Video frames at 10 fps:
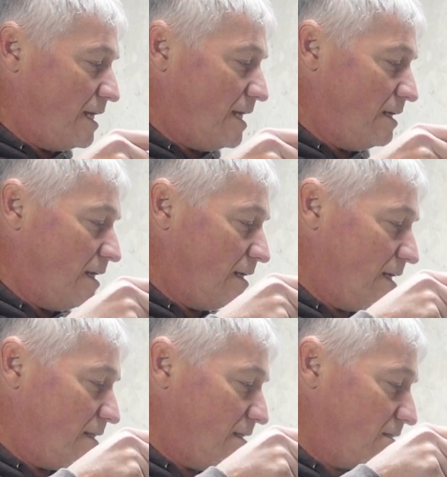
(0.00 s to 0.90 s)
it in and
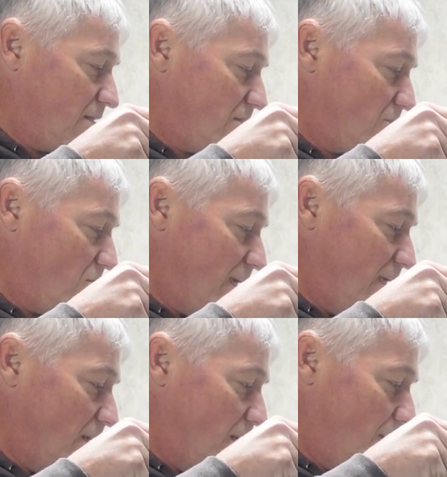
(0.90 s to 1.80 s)
get this to start
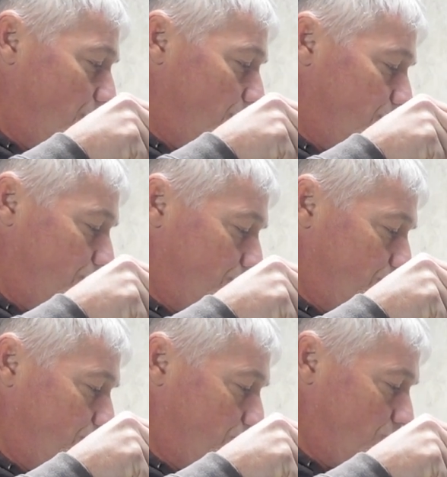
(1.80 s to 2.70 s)
heating up.
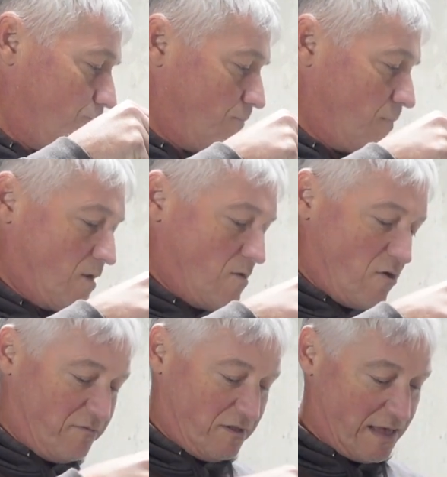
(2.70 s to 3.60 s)

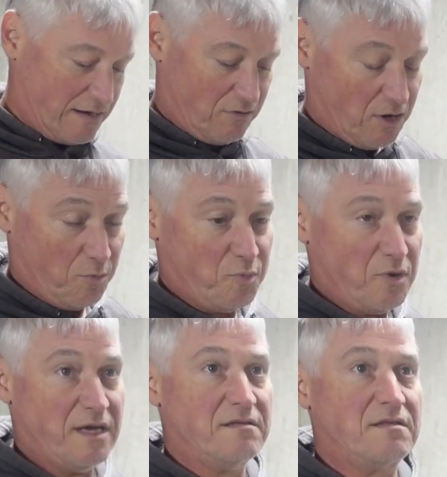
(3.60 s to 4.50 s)
Hopefully that'll help
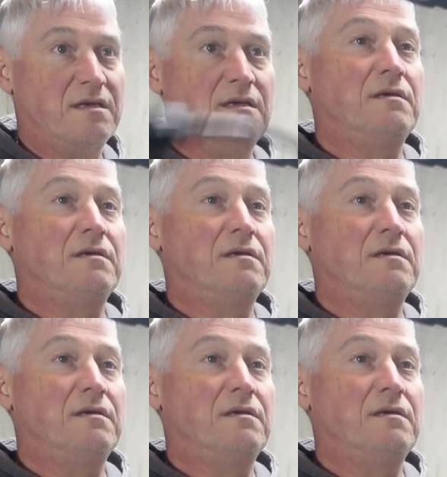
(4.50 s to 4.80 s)
with